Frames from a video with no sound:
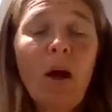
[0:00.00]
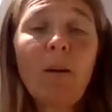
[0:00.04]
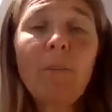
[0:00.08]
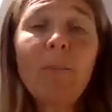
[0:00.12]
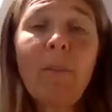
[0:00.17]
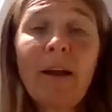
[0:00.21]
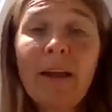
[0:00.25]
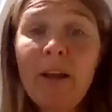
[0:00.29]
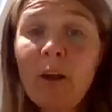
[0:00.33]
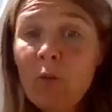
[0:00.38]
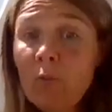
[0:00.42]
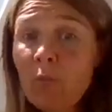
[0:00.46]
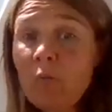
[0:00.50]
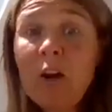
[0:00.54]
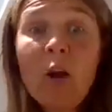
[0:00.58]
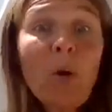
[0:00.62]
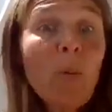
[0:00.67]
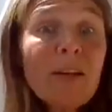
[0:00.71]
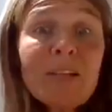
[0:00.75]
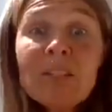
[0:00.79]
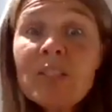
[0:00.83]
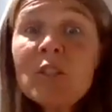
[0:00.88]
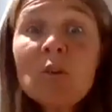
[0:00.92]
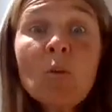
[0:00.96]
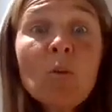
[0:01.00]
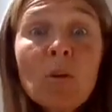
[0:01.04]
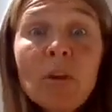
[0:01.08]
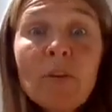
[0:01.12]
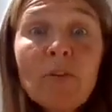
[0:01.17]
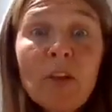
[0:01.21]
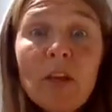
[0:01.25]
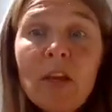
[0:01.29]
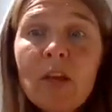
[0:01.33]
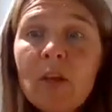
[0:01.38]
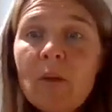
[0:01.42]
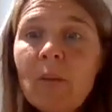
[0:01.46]
My request to all
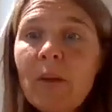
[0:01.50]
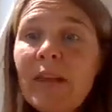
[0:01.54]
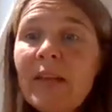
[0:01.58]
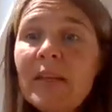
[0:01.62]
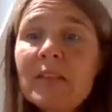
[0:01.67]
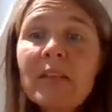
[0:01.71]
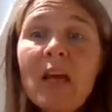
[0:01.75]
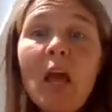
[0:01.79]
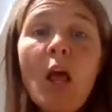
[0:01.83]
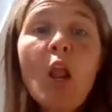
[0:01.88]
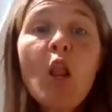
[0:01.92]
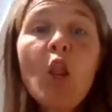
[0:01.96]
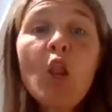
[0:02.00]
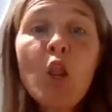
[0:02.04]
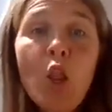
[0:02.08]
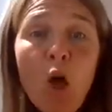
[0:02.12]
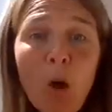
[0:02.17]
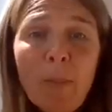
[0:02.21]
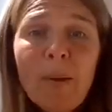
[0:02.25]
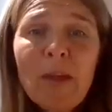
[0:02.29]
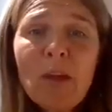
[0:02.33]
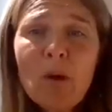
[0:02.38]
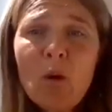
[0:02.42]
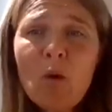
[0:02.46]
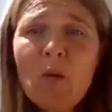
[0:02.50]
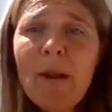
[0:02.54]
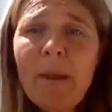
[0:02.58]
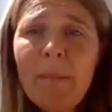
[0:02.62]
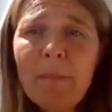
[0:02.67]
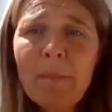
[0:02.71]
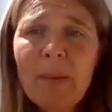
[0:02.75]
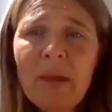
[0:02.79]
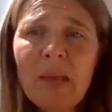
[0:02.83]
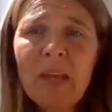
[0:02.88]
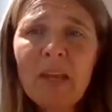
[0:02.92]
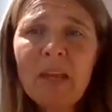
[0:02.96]
of you is lobby your
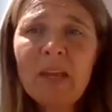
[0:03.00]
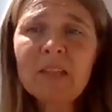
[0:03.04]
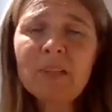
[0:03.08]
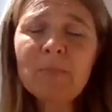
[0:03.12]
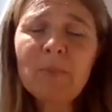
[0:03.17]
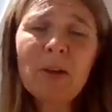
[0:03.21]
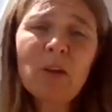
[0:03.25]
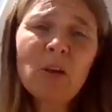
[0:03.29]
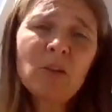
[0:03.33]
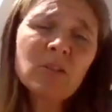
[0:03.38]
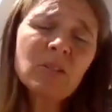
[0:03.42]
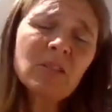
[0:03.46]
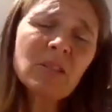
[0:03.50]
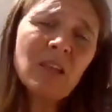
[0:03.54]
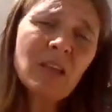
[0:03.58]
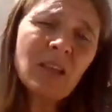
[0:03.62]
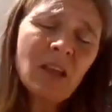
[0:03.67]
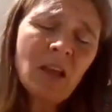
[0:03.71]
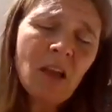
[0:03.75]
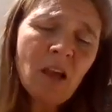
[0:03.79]
MPs, because the